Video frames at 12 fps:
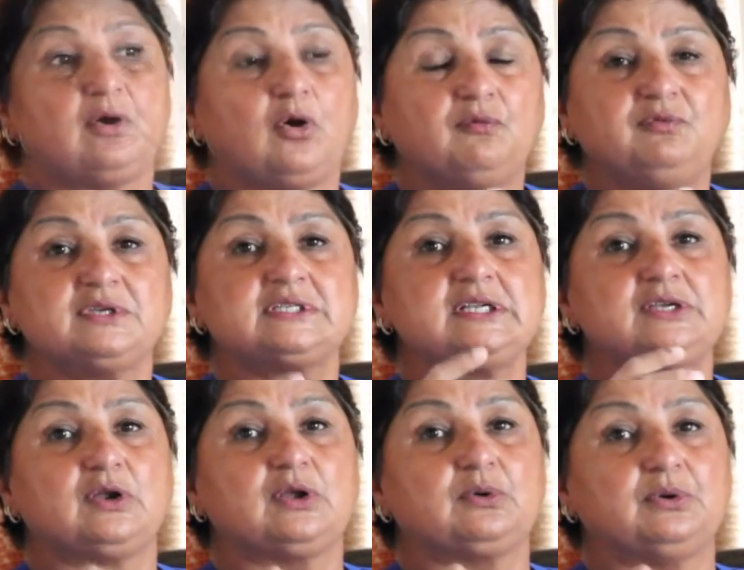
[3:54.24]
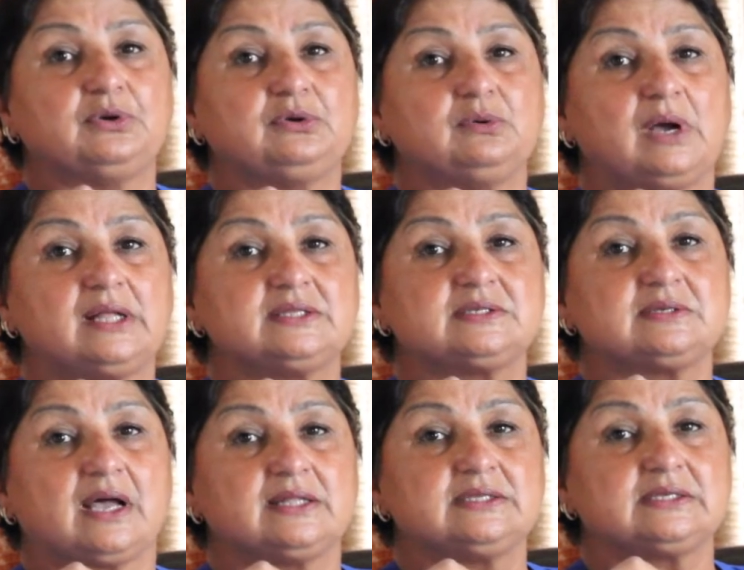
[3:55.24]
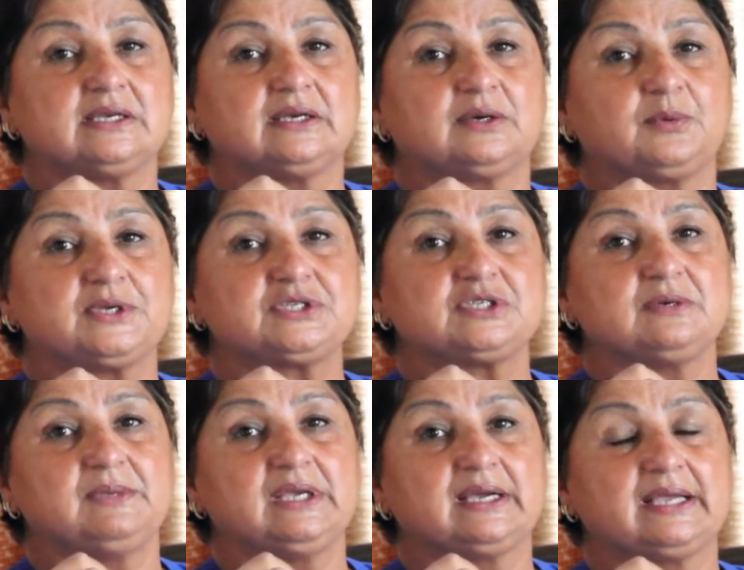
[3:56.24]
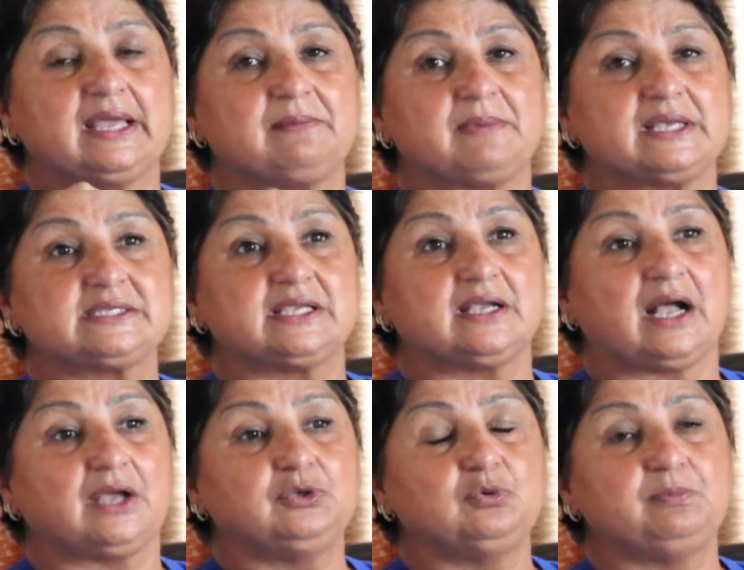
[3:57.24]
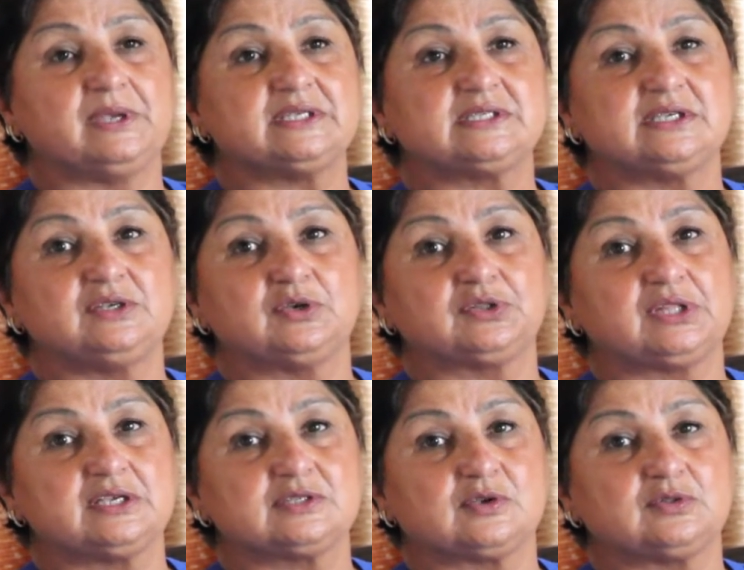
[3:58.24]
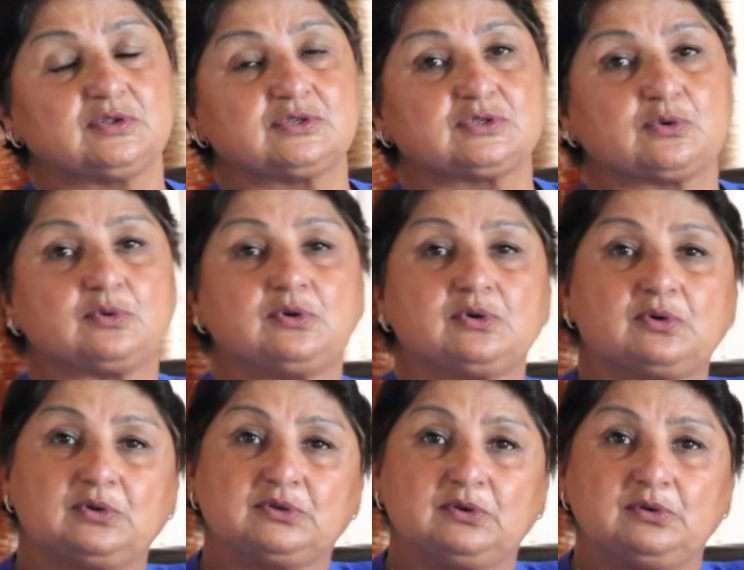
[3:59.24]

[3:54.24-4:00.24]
Obviously, you all are going to question me again by saying, are you basing your things on the solar or the